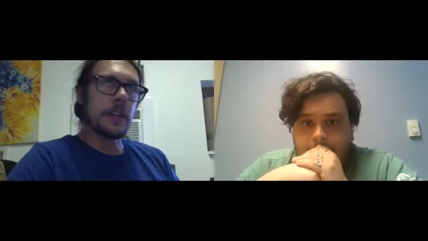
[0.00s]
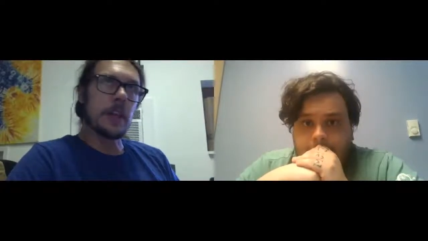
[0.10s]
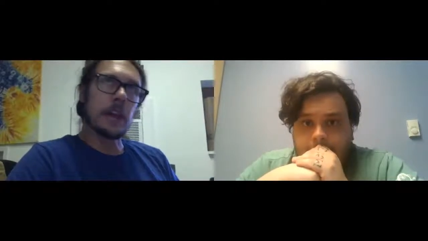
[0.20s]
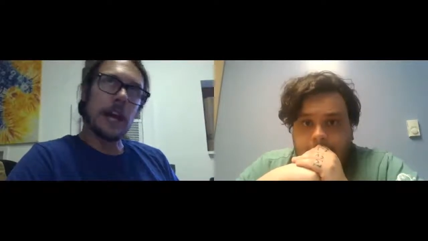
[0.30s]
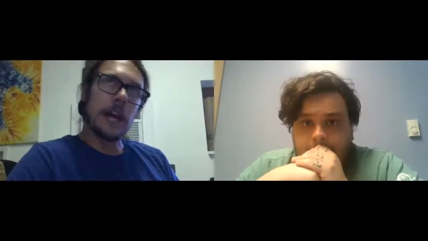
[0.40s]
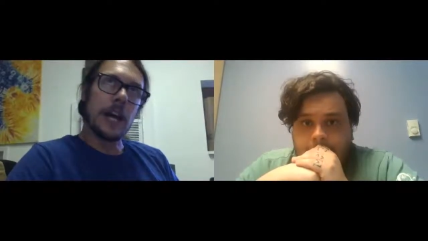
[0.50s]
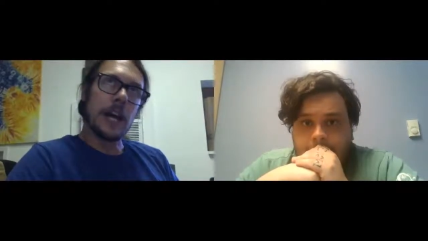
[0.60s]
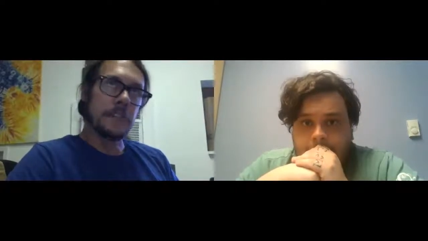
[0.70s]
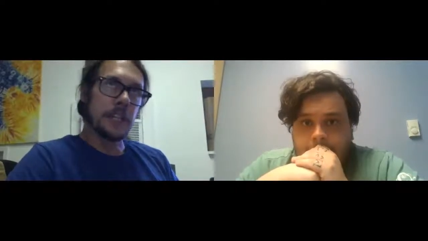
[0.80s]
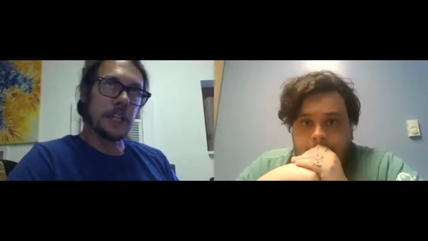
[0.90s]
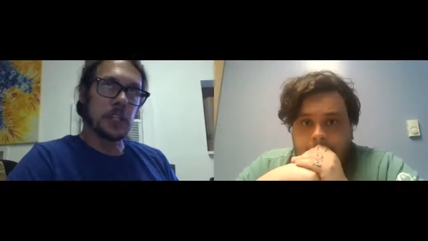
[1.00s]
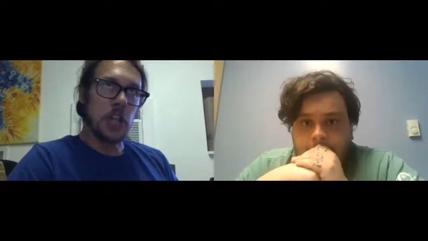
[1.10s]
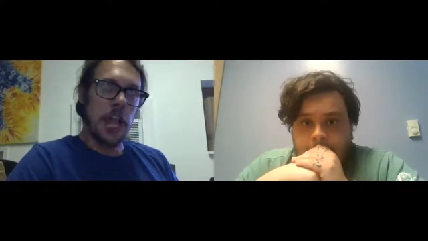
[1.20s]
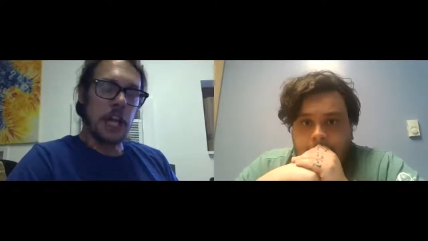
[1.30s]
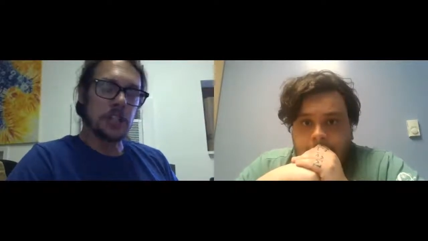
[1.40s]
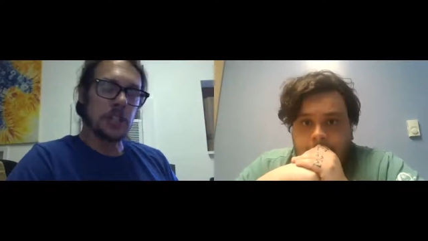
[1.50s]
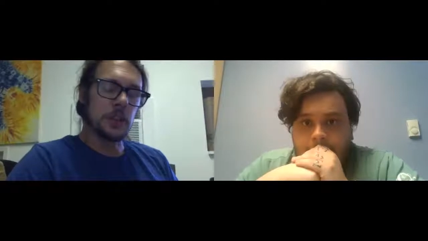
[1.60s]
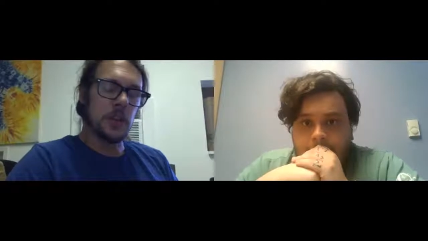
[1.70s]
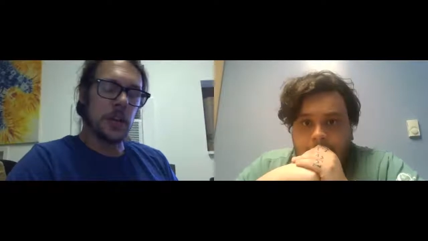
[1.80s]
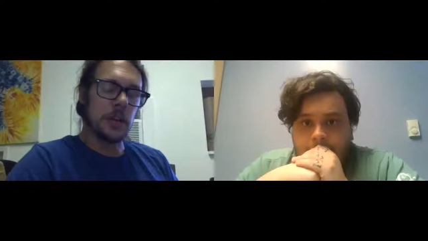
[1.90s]
Speaker 1: a lot of stuff is going to change as
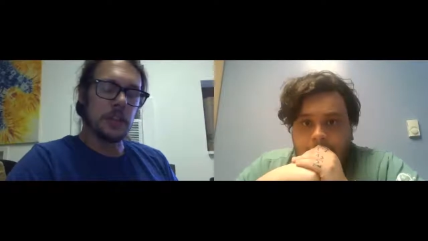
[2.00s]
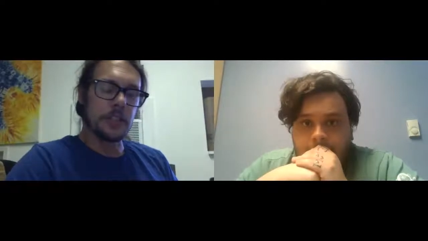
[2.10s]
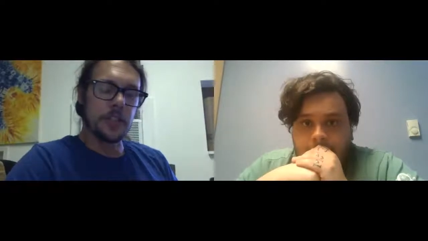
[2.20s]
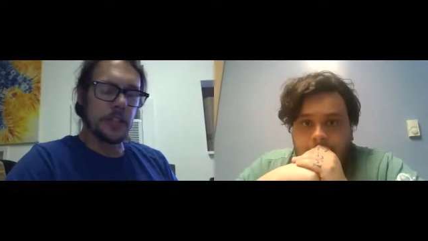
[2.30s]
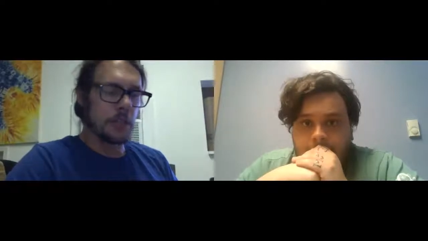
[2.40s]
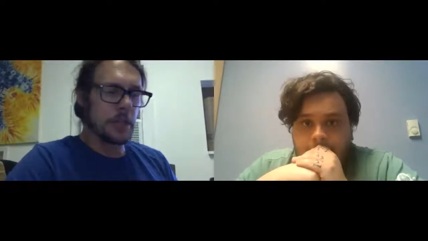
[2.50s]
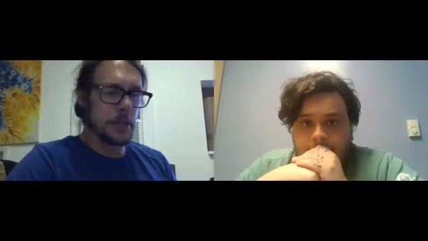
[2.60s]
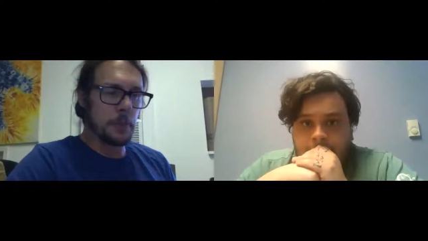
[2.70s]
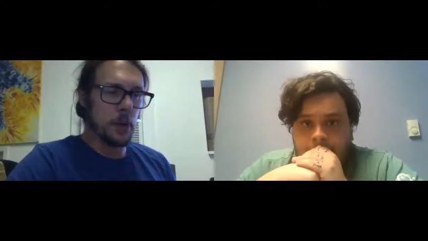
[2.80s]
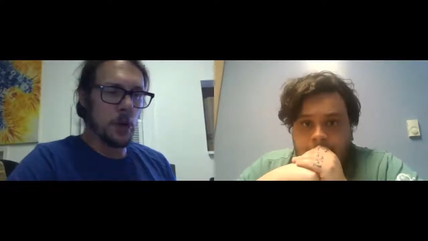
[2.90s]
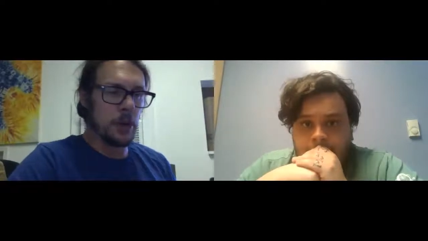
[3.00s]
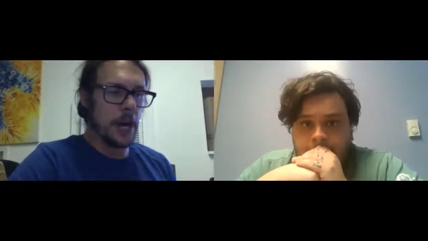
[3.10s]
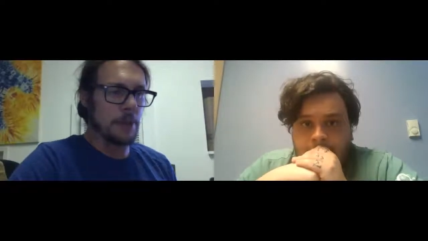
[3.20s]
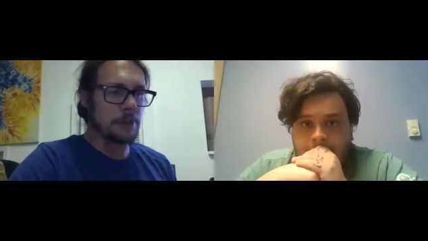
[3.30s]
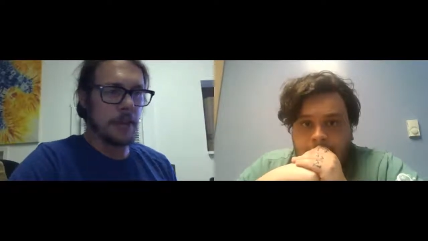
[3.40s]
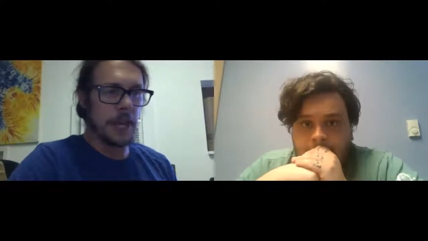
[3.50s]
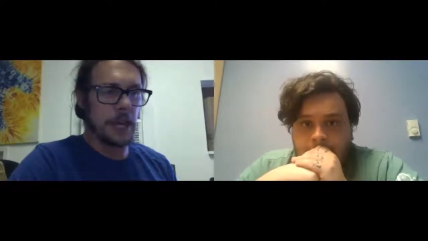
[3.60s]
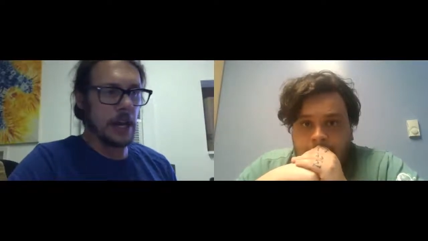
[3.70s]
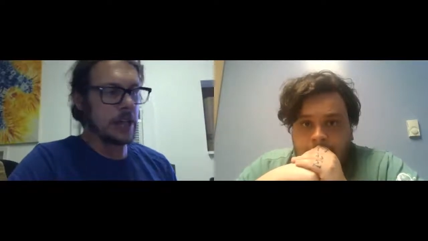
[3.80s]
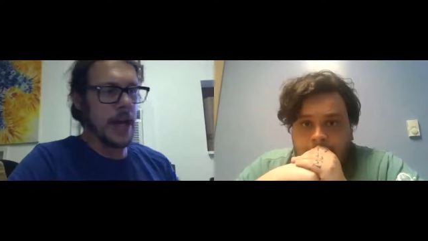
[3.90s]
well there's going to be new programs that
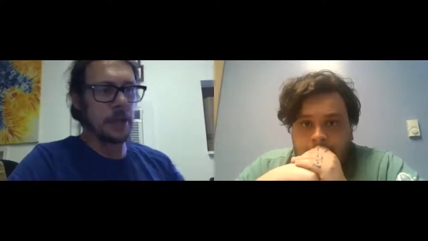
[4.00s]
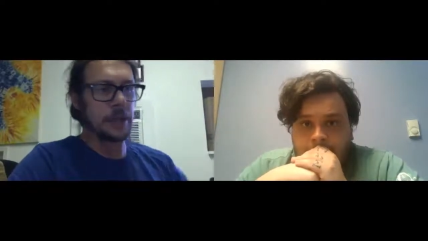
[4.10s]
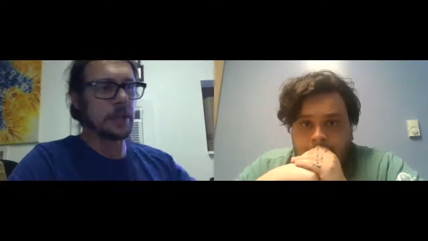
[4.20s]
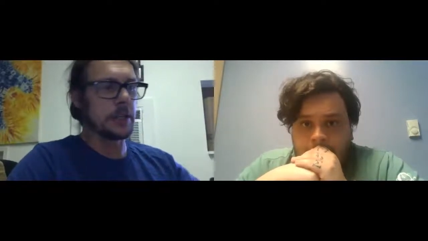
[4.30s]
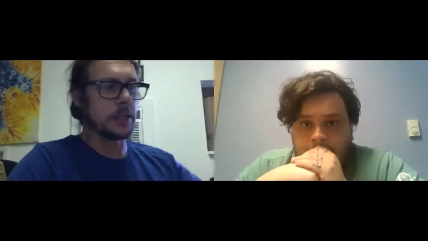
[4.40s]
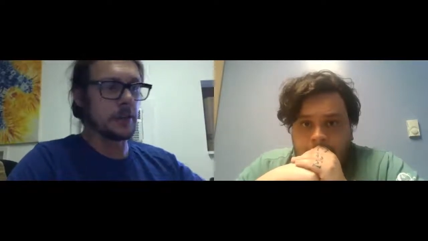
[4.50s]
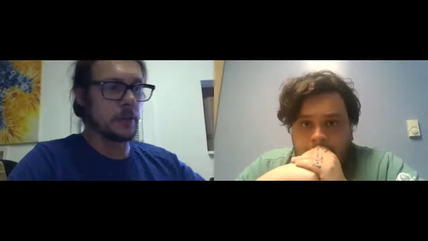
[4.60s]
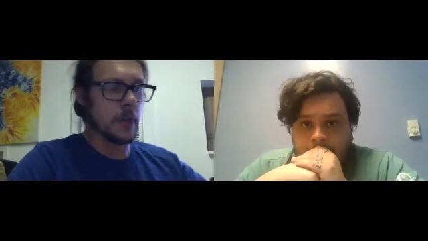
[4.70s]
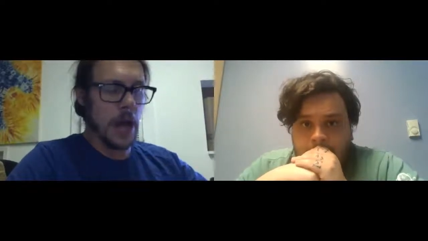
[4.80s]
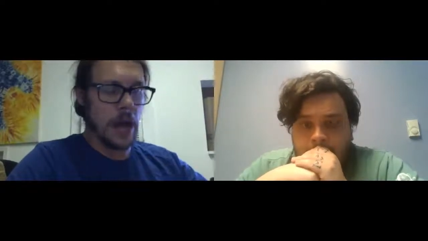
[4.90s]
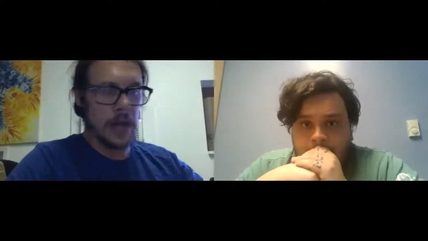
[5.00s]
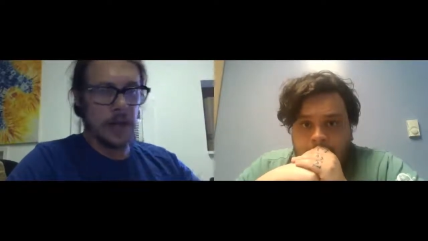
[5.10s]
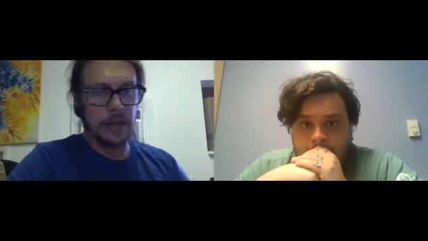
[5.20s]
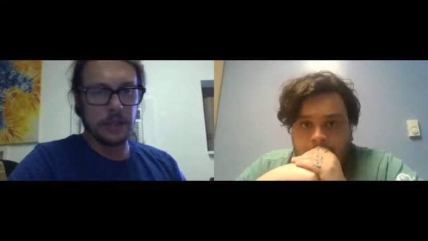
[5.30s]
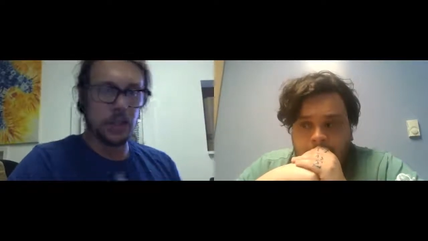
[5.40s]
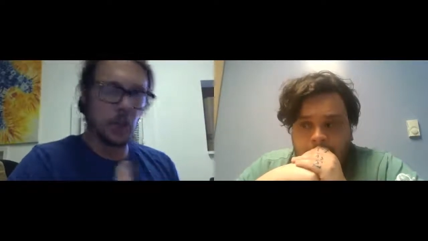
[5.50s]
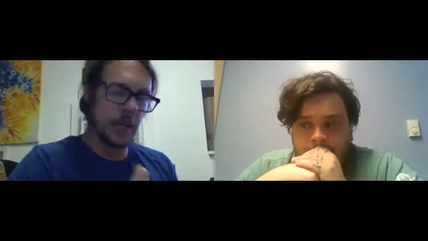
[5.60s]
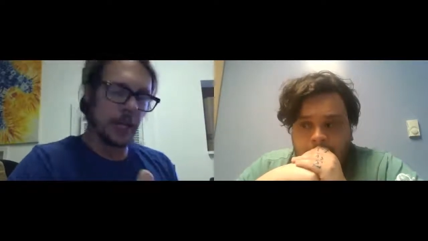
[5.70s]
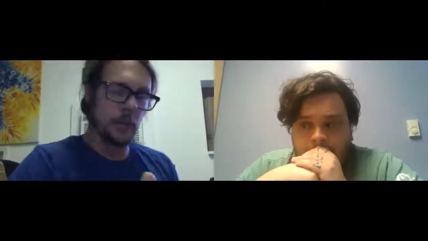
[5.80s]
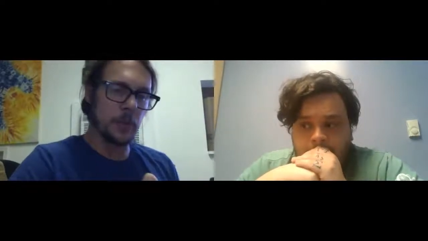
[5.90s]
allow you to uh,
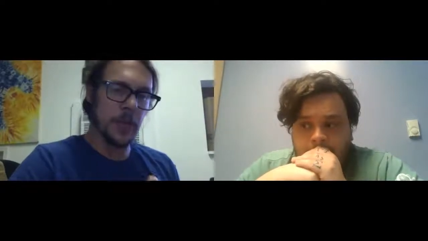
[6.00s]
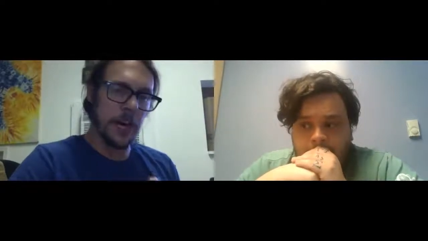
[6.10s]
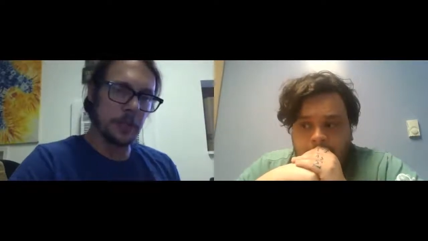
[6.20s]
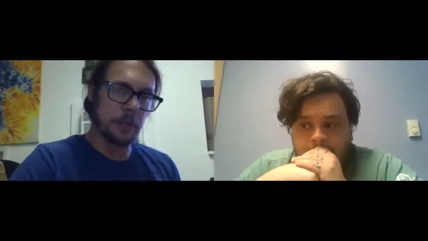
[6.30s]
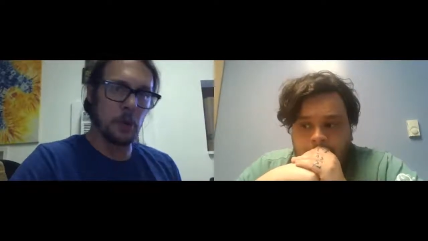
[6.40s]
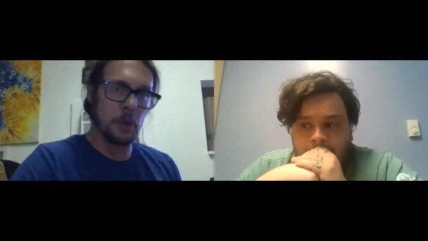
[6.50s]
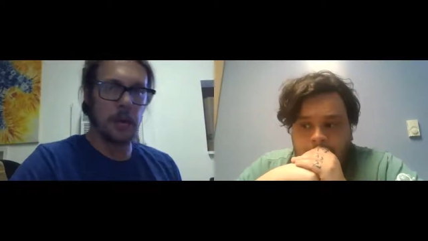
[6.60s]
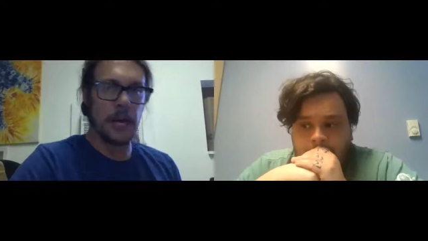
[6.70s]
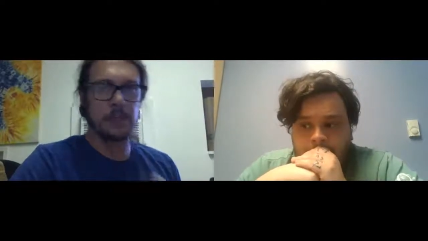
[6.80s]
join in with other programs